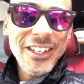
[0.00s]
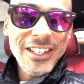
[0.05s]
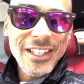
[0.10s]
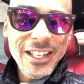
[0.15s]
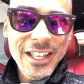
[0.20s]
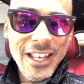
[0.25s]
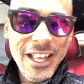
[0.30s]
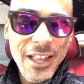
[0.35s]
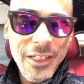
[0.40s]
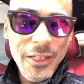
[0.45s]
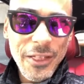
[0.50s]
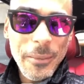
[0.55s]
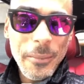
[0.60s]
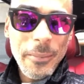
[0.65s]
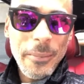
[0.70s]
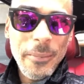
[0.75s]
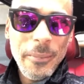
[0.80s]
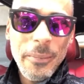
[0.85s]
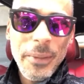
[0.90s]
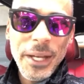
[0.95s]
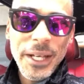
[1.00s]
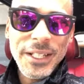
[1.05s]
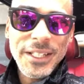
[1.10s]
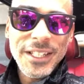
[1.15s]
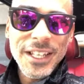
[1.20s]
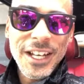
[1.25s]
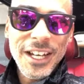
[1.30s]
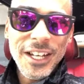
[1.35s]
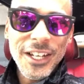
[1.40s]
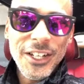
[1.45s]
nothing beats
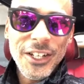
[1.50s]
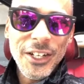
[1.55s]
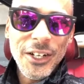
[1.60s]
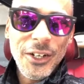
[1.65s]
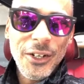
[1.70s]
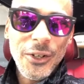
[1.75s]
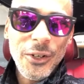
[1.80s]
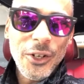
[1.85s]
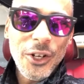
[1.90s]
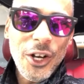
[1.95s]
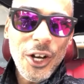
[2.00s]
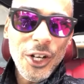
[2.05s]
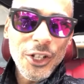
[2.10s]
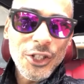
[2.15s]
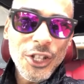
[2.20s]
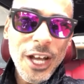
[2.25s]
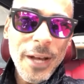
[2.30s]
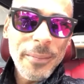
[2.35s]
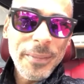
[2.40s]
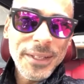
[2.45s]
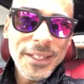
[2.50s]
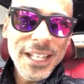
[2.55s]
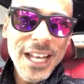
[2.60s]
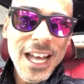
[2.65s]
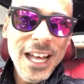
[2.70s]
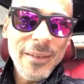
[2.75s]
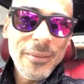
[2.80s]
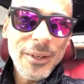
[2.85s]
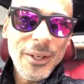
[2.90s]
good old car shopping time,